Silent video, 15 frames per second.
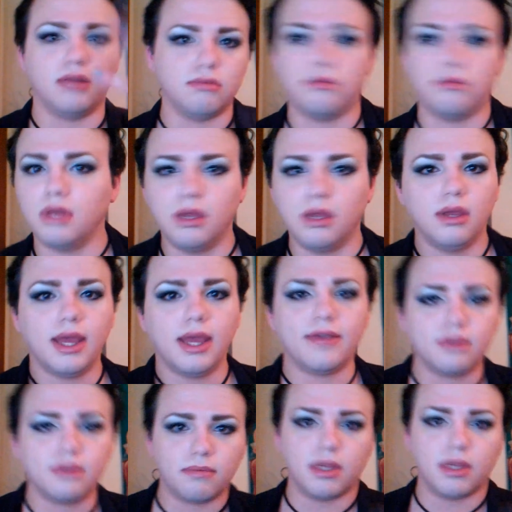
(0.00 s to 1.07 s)
I can
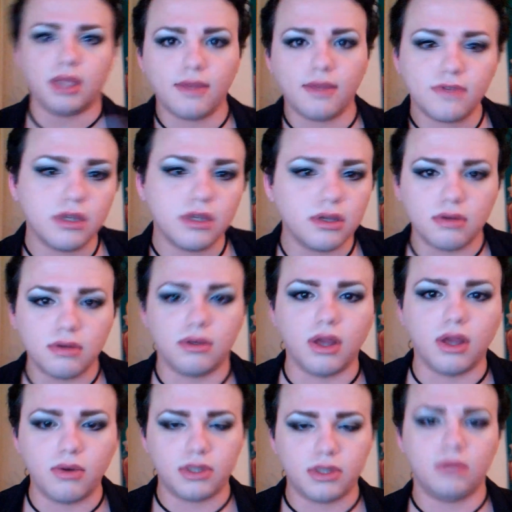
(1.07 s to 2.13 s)
have something to give to you,
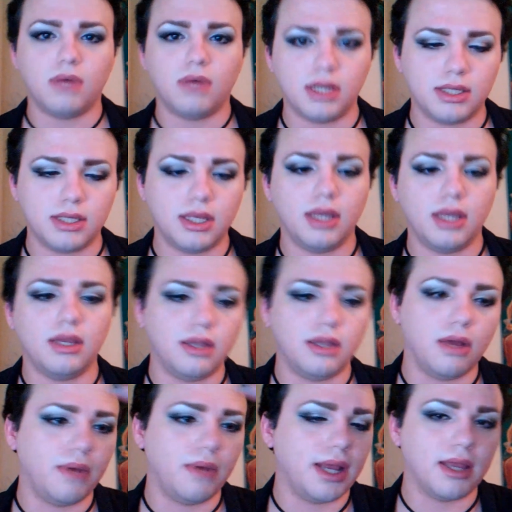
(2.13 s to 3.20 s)
know what you want to see,
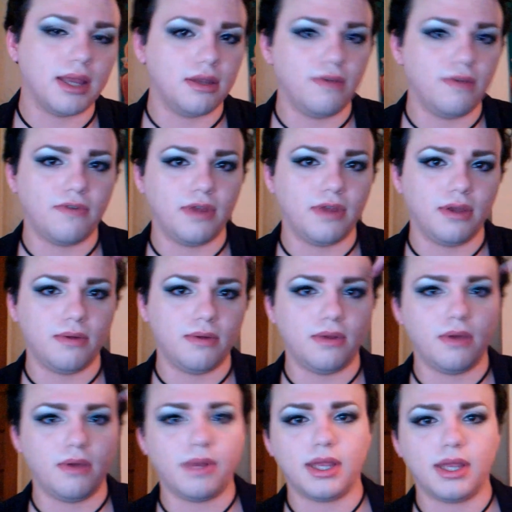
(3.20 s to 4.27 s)
know what I can do for you,
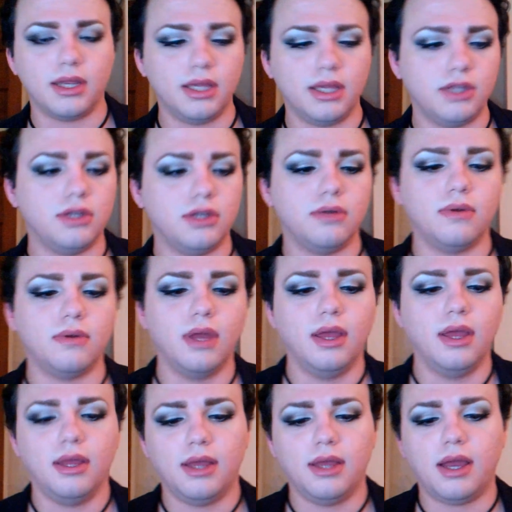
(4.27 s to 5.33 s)
know what I can teach you.
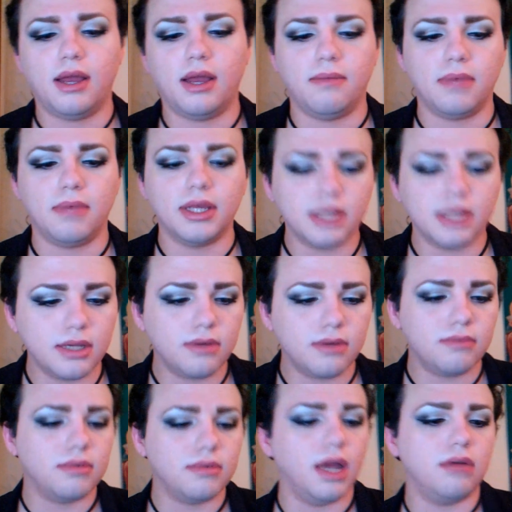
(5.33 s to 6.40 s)
Because I
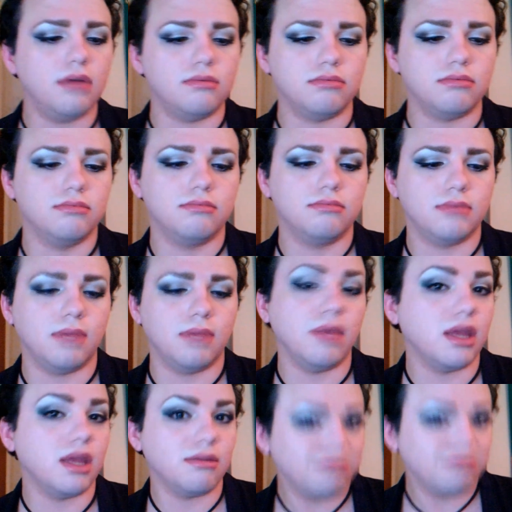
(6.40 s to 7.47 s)
do know a
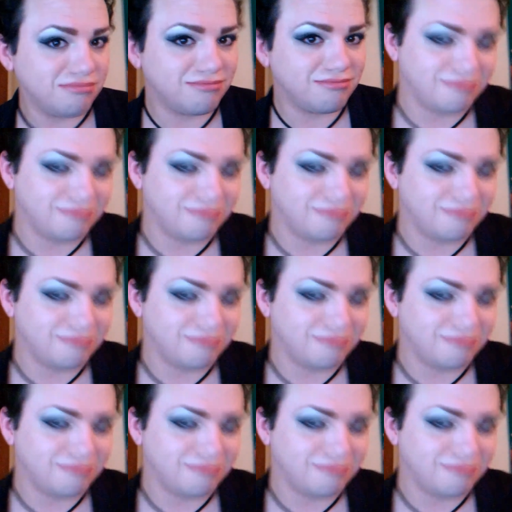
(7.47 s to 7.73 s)
bit.